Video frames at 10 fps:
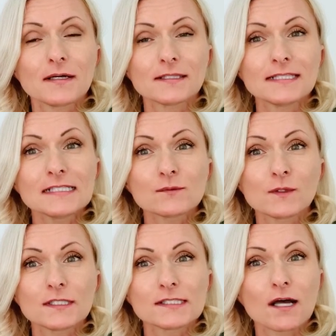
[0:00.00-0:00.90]
These
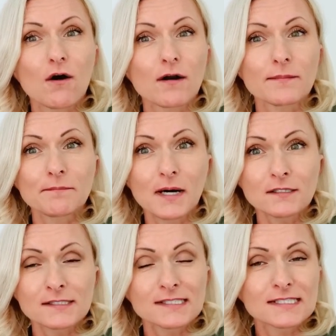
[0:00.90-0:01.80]
words are
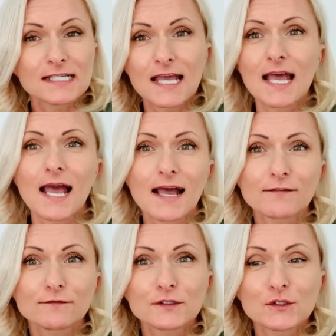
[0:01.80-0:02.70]
must, have
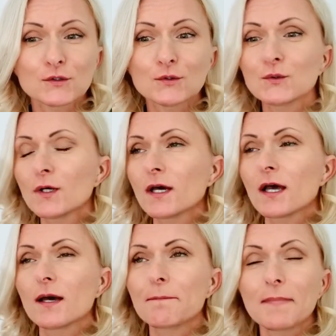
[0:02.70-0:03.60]
to,
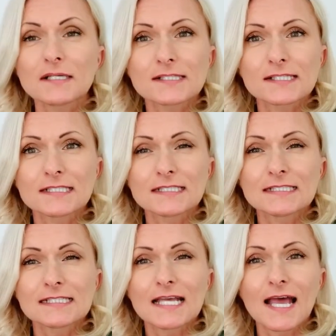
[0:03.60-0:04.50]
mustn't,
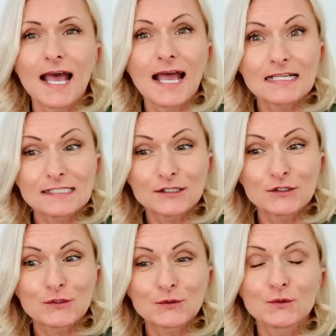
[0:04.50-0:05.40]
had
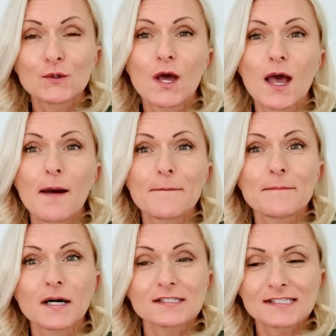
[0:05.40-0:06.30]
to,
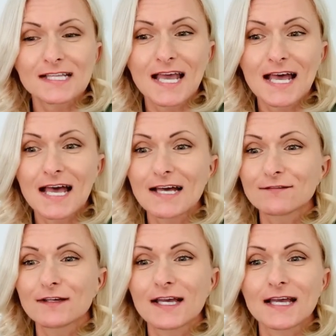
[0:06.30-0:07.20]
must have,
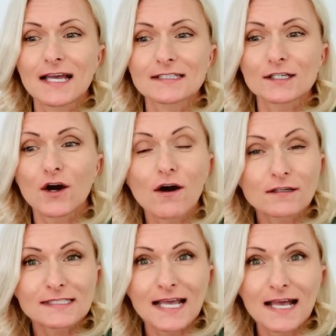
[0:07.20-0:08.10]
and can't
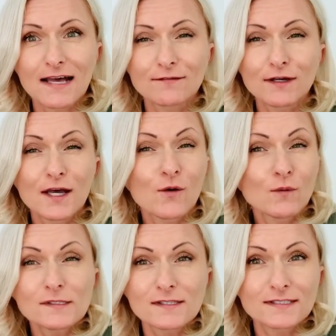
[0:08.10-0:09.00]
have.
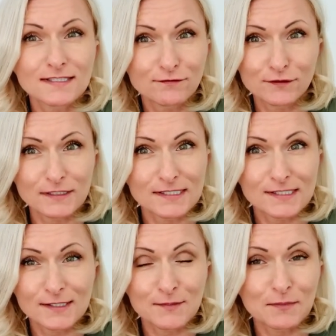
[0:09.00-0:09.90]
What's the
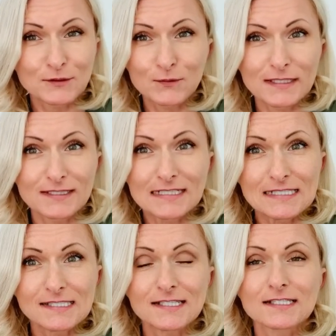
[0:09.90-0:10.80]
difference between
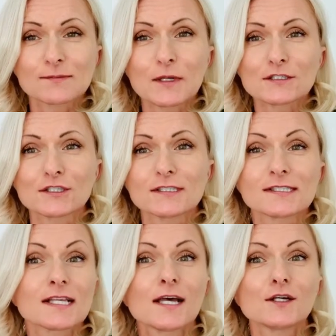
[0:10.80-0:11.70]
these expressions?
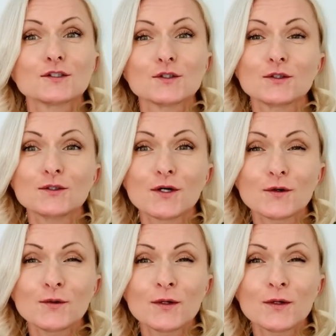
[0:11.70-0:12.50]
Do you know?